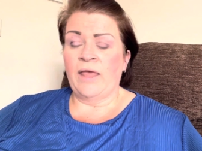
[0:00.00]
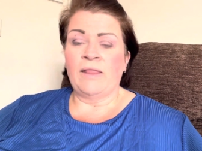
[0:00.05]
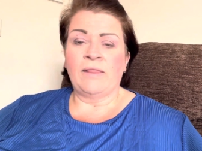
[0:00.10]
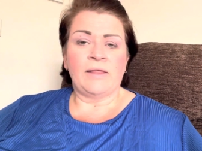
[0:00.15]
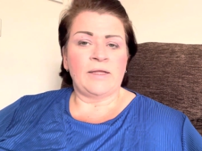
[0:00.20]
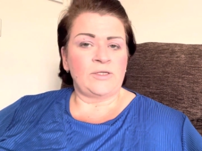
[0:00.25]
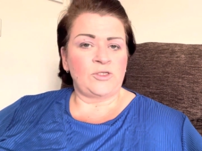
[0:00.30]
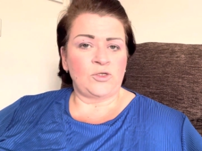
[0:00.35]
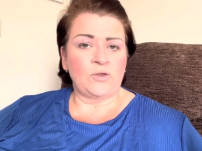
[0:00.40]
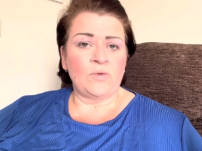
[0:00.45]

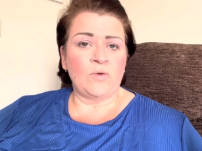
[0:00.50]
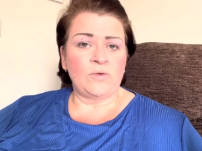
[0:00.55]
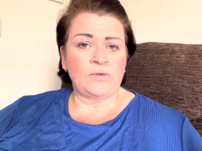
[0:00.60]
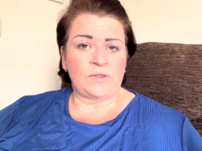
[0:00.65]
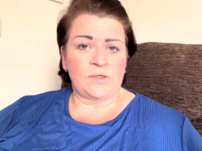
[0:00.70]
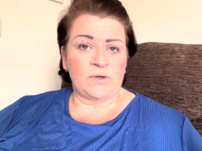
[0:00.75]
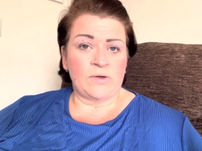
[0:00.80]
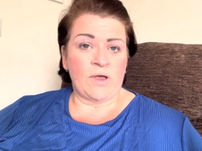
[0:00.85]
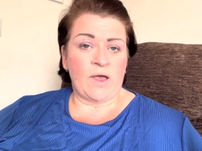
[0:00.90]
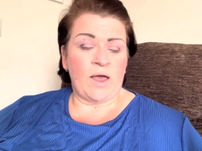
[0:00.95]
They do
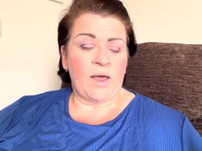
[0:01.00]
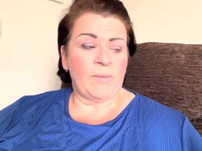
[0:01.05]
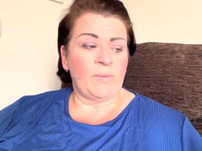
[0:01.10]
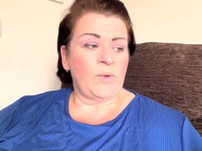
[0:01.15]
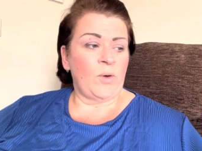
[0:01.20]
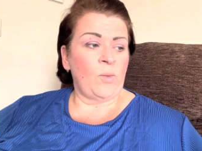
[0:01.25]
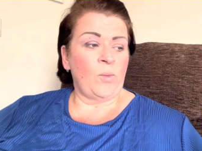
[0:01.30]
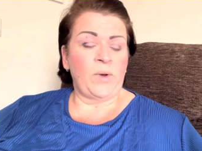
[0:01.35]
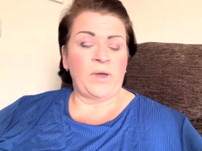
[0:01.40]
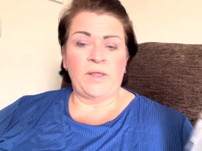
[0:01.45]
also
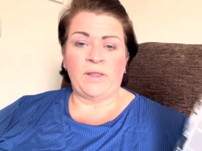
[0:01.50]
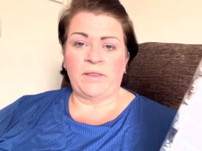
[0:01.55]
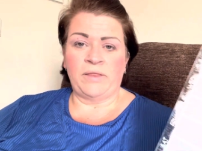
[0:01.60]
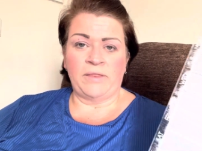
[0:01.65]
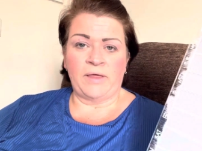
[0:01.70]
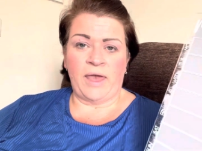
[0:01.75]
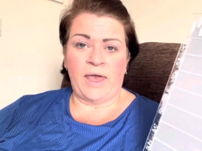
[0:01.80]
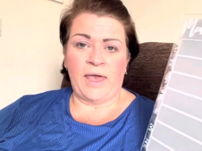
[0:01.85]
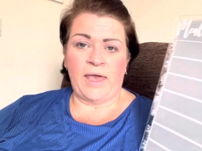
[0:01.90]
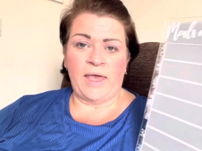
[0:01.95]
come with
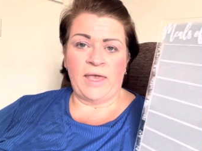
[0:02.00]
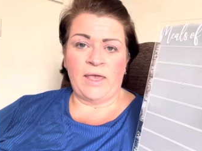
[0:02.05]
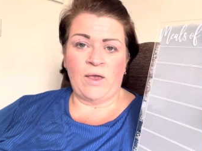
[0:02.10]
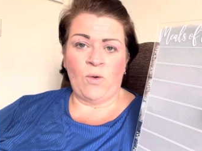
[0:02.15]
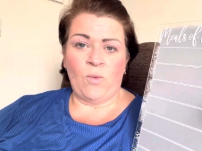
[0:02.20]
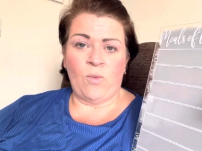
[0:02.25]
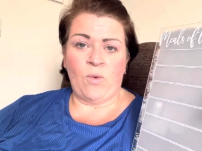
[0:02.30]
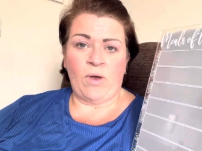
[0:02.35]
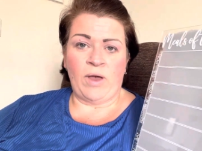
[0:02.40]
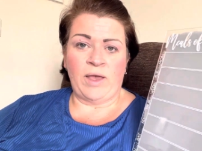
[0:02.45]
a
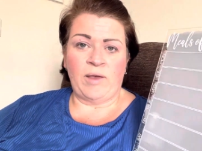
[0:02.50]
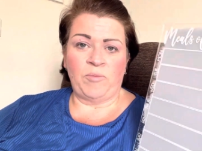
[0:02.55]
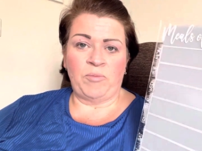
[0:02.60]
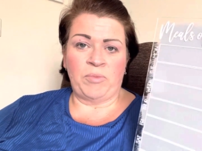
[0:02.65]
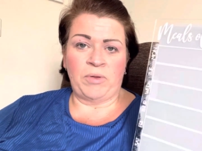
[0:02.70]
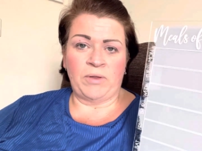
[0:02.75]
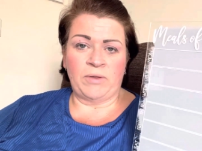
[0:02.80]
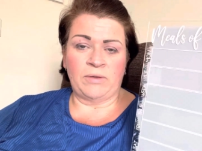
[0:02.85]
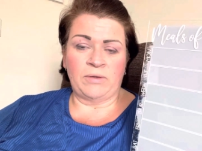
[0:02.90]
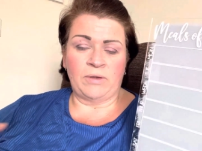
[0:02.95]
wipe,
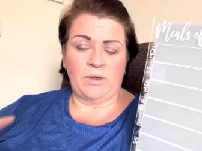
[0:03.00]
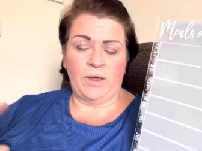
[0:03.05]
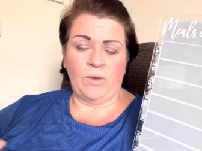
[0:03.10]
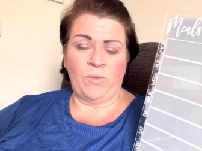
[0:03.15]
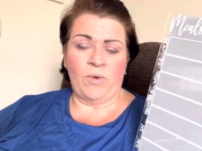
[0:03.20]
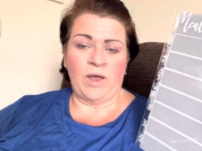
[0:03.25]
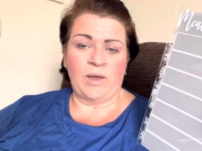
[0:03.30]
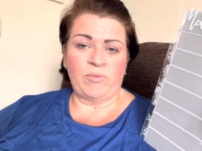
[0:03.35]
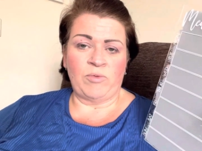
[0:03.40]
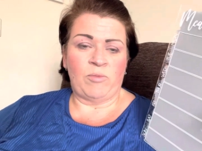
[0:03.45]
a
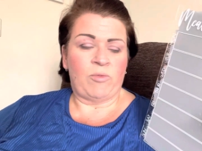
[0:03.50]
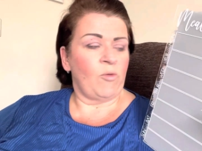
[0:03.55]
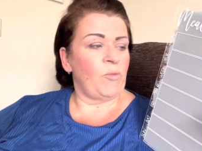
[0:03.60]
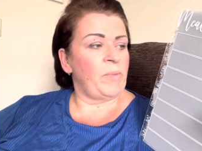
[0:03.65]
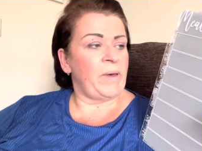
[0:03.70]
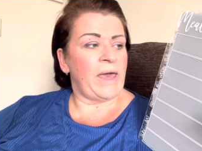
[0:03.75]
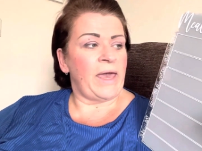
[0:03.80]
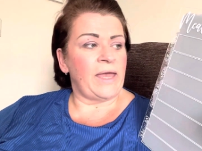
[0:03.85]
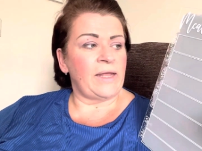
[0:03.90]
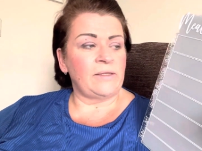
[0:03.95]
wipeable
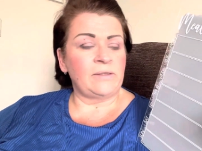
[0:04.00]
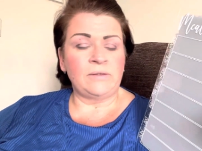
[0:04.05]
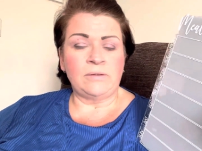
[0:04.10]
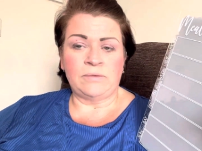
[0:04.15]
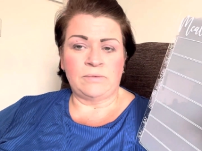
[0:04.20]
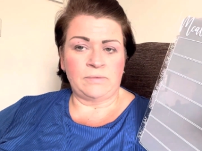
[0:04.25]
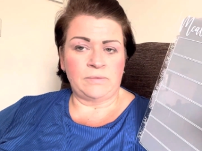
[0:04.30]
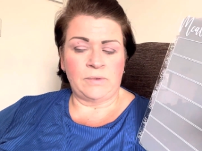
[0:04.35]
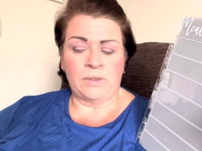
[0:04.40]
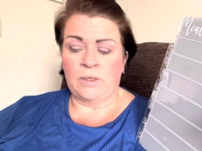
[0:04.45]
pen
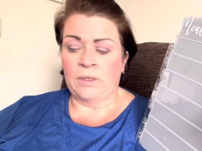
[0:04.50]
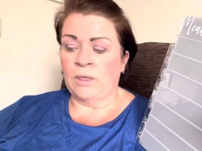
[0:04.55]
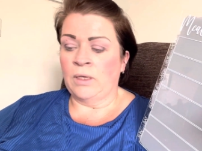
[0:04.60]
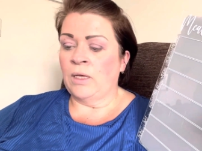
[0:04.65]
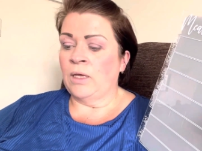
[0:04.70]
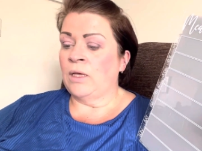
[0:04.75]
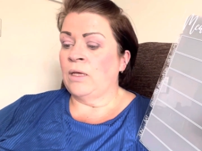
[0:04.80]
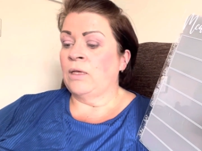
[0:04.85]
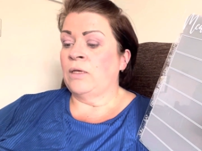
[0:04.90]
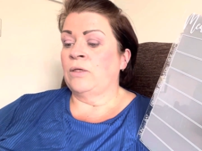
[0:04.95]

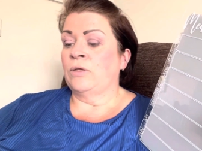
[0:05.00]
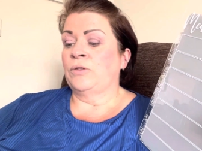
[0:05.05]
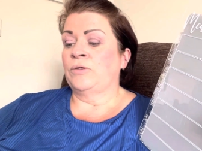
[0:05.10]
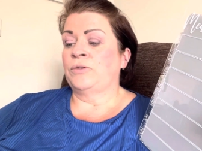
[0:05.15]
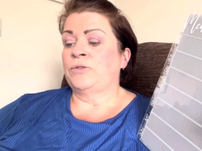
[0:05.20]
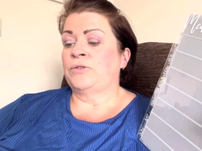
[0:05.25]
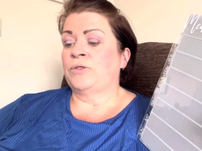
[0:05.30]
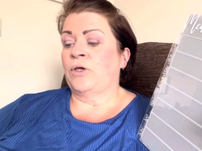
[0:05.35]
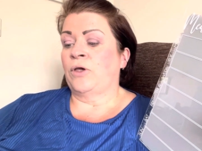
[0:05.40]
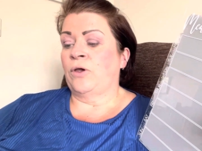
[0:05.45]

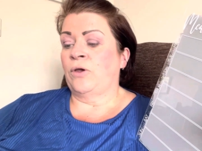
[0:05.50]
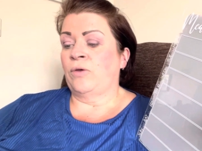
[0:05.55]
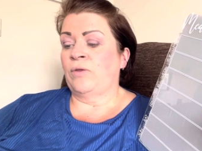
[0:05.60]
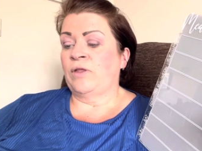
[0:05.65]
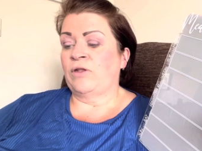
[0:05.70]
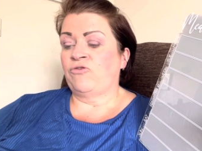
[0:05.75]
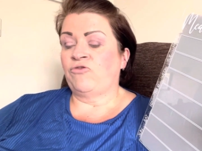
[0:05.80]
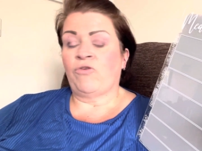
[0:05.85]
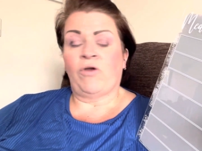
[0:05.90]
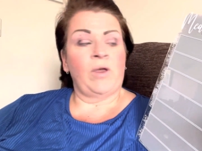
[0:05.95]
so
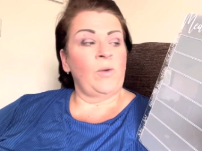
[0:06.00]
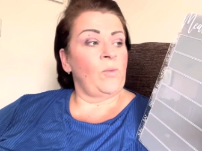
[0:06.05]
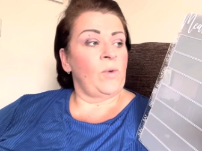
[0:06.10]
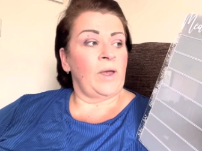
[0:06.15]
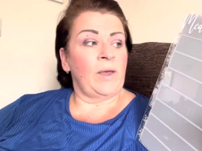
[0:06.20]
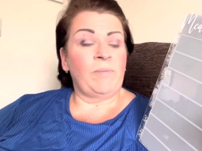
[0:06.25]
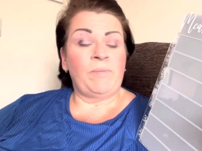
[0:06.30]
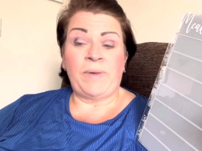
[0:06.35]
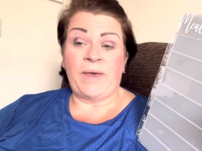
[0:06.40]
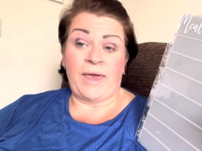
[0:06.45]
the dry
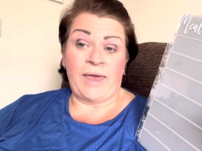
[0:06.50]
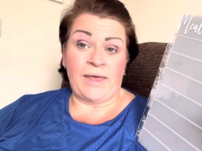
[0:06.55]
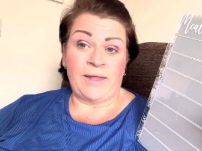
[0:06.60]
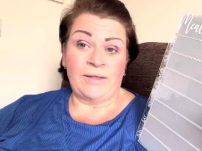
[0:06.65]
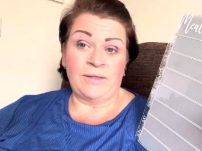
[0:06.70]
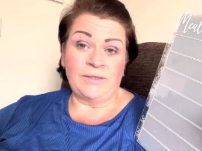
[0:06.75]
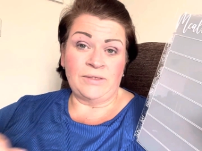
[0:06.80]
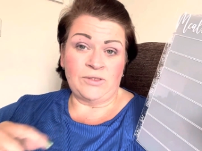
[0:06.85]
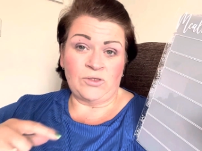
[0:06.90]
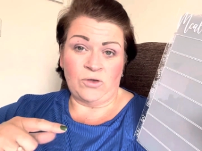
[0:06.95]
white
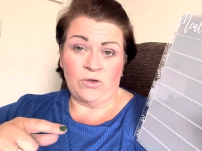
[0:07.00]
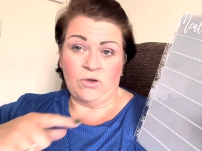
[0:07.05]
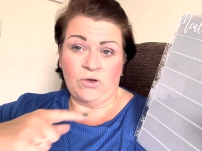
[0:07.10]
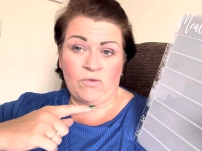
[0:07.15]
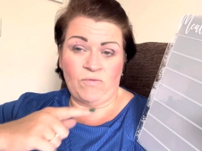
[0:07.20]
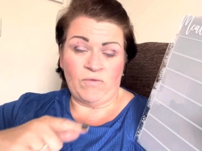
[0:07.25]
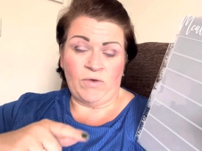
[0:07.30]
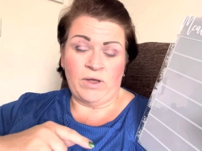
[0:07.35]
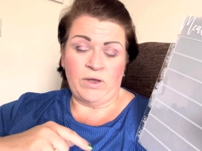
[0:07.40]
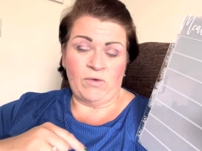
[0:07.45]
pen, so you
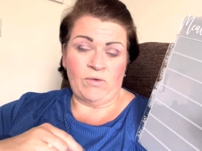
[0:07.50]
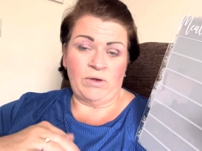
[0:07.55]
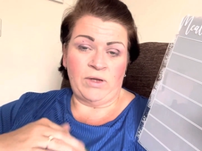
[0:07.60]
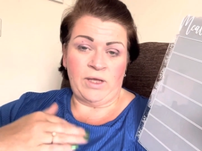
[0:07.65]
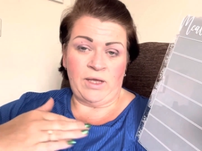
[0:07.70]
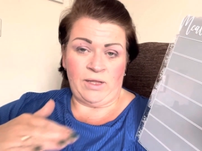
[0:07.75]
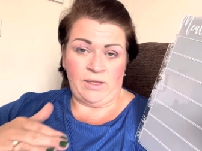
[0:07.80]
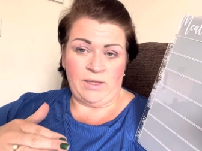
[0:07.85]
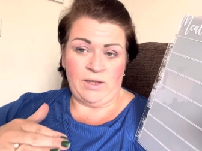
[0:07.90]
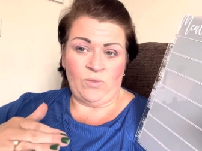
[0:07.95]
can write on
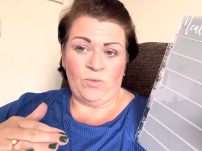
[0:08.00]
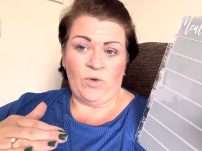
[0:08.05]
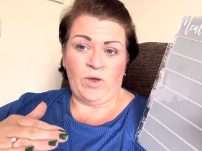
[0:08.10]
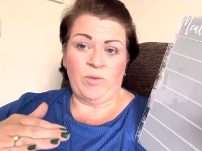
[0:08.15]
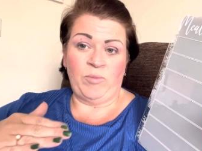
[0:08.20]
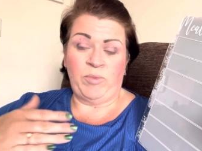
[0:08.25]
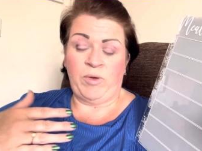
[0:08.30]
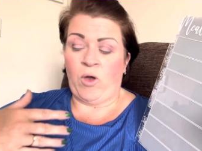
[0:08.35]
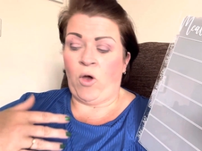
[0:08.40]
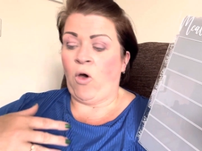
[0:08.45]
it and then
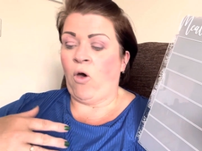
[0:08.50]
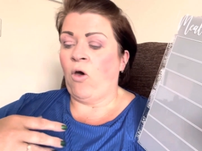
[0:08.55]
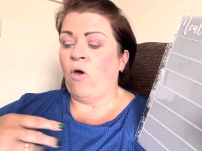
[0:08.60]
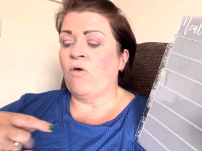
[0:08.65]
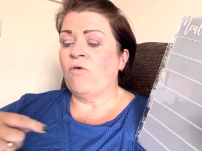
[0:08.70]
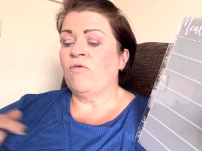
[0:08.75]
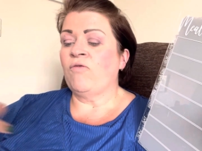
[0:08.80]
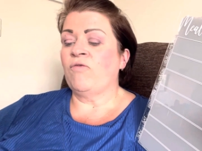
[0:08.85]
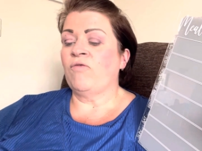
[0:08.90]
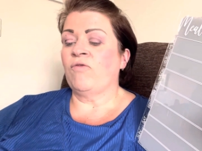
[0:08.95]
wipe it
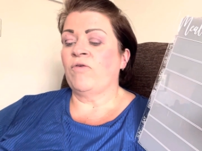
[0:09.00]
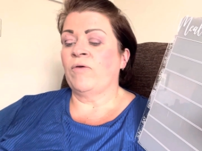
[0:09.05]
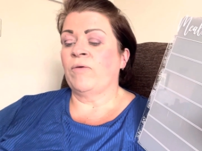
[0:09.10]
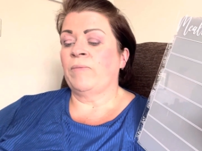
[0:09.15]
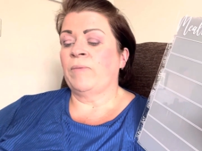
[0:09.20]
off.